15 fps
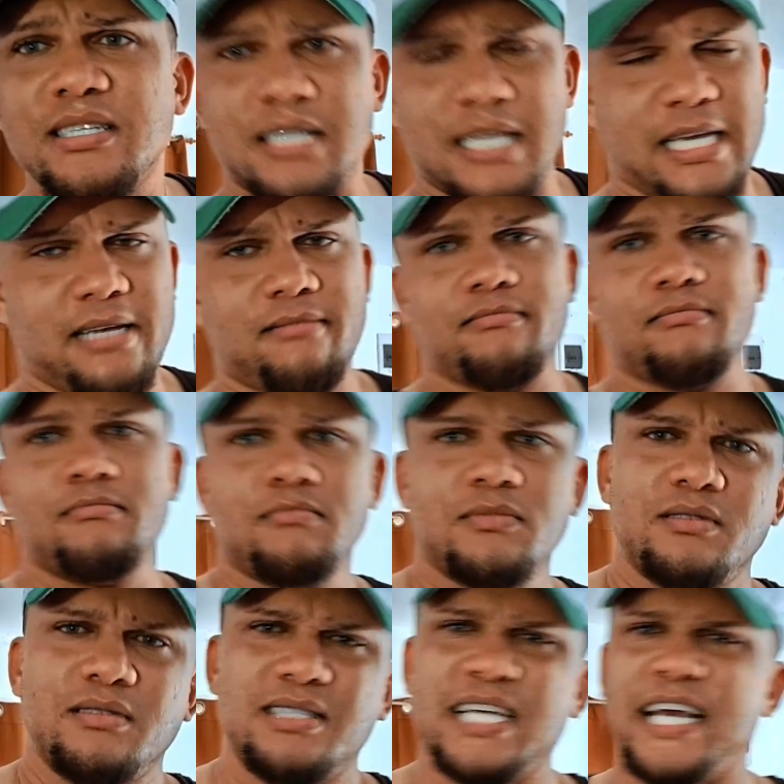a day.
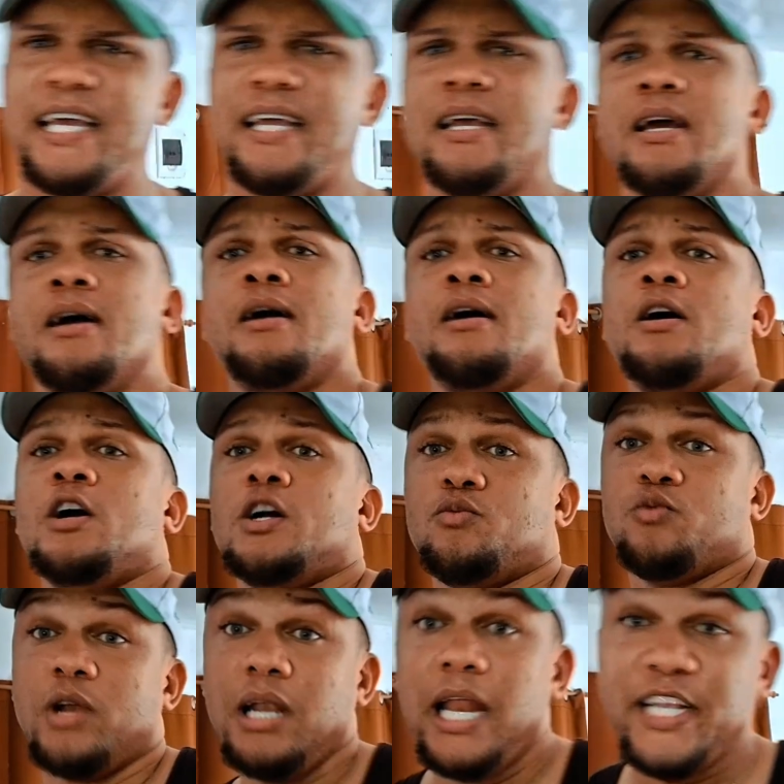They
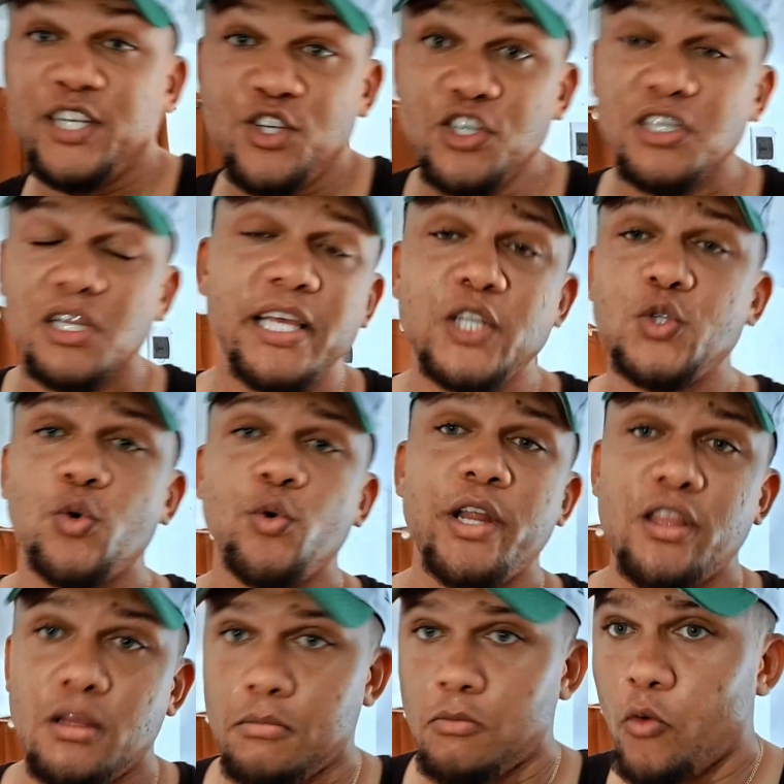religiously do it
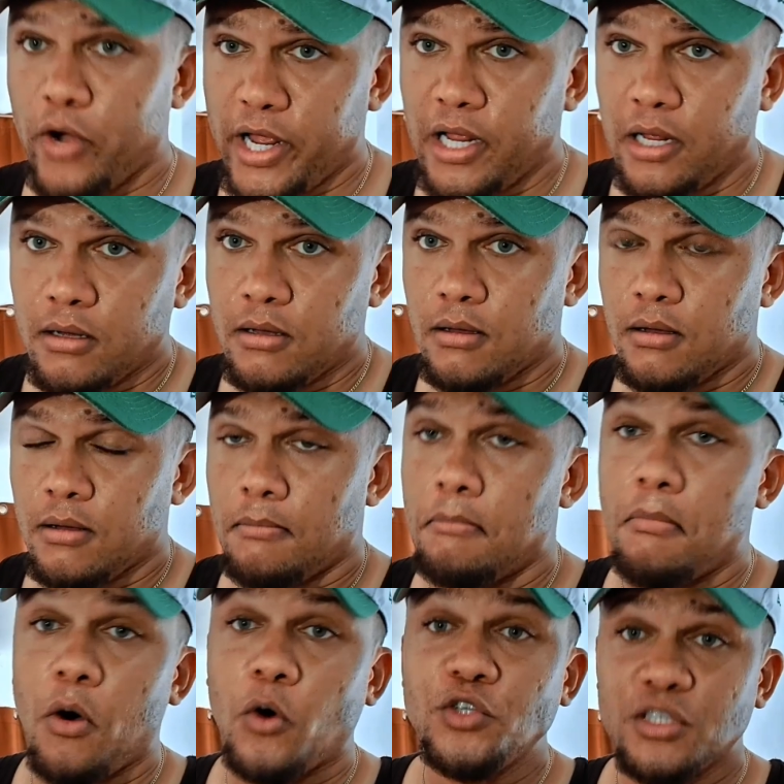in the morning.
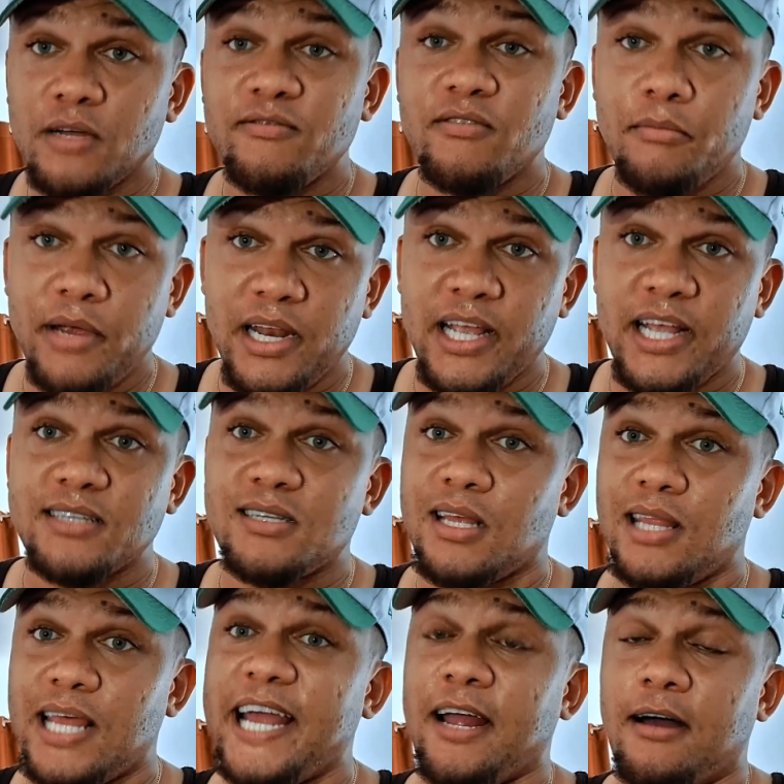Most of Dominicans that
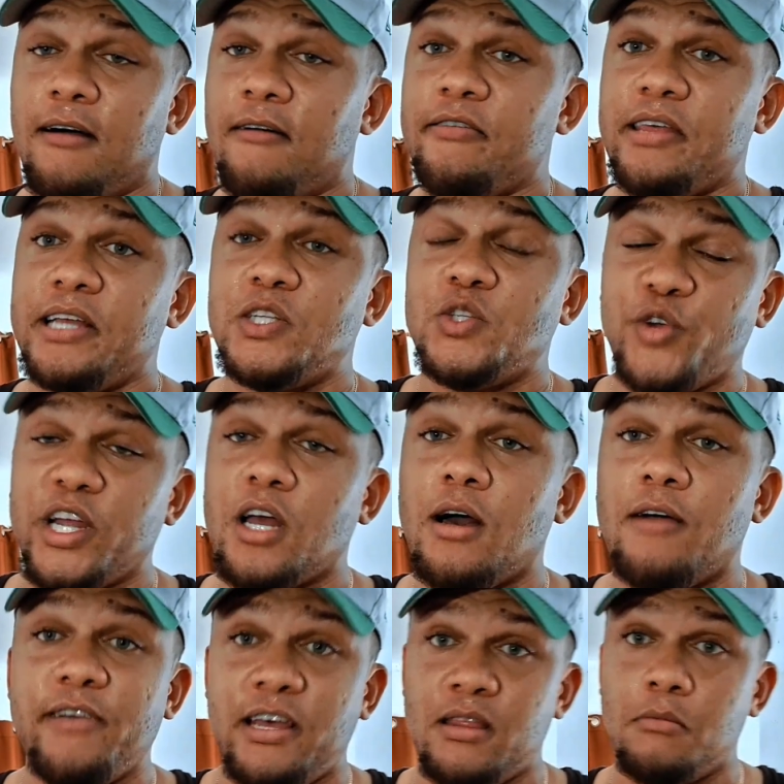like coffee, they drink
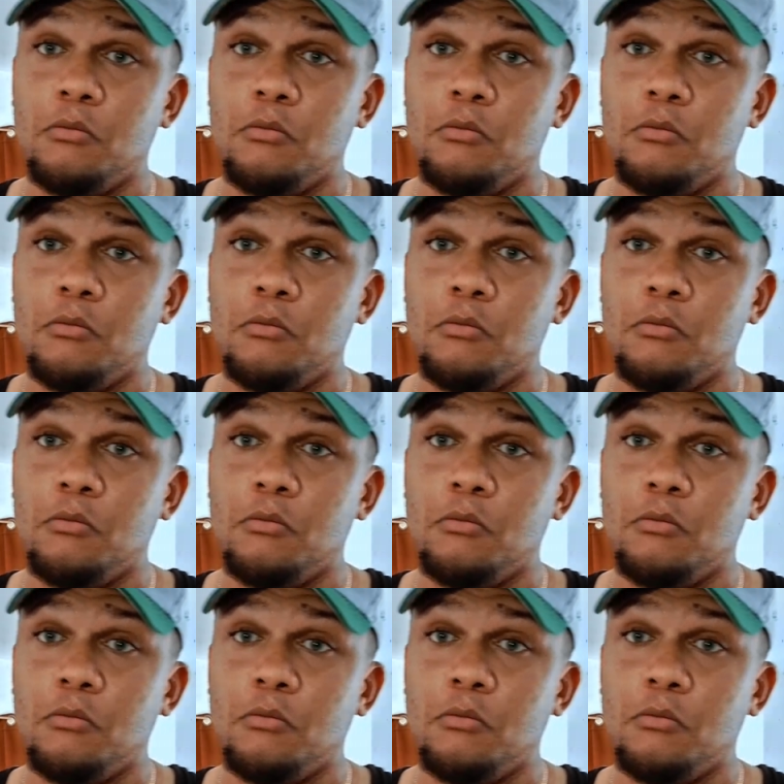coffee in the